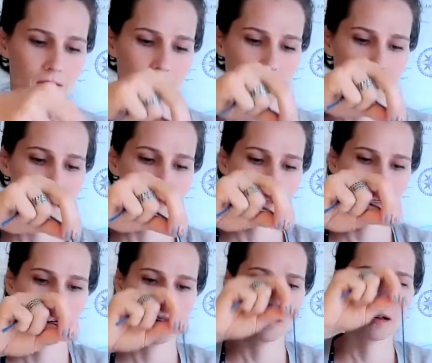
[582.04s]
right
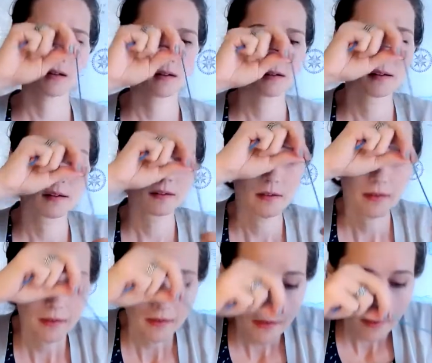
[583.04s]
there.
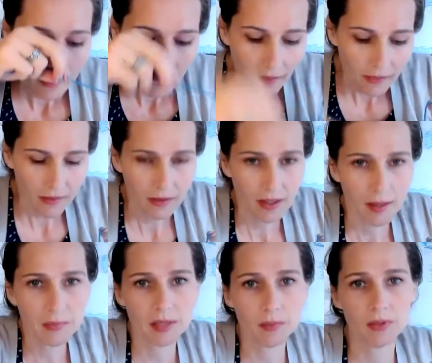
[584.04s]
Then I'm
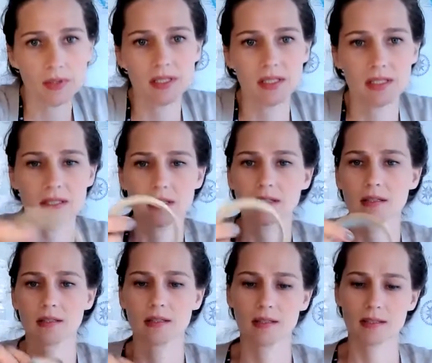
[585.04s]
going to put
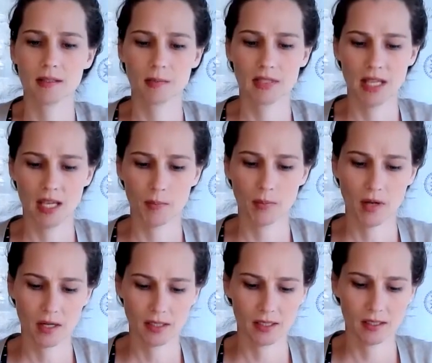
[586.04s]
some tape
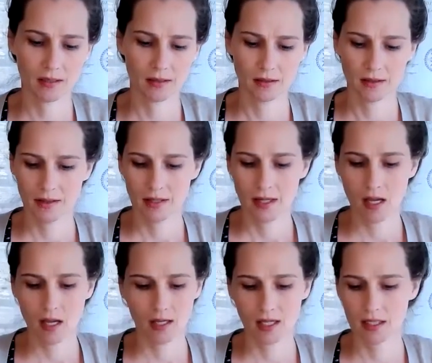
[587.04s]
on it.
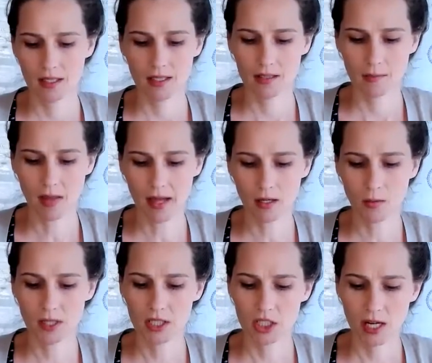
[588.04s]
Again, it doesn't matter
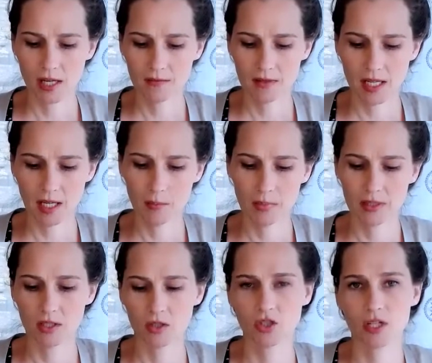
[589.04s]
which kind of tape,
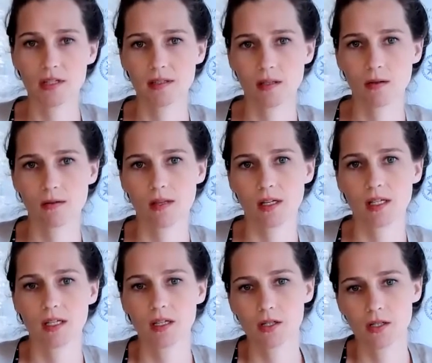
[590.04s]
it's just so that
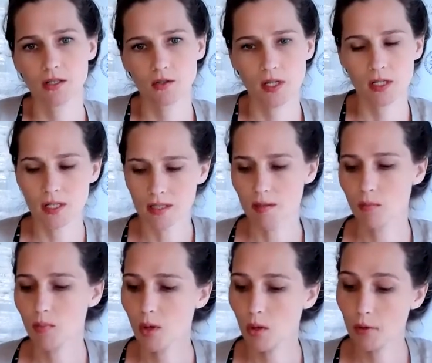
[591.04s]
your string doesn't
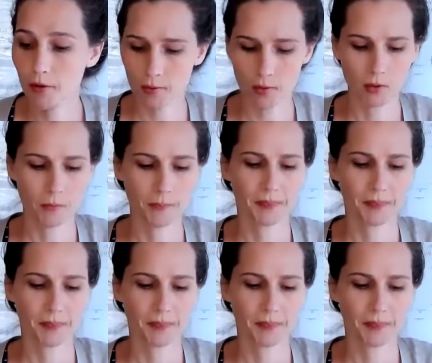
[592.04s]
pull through.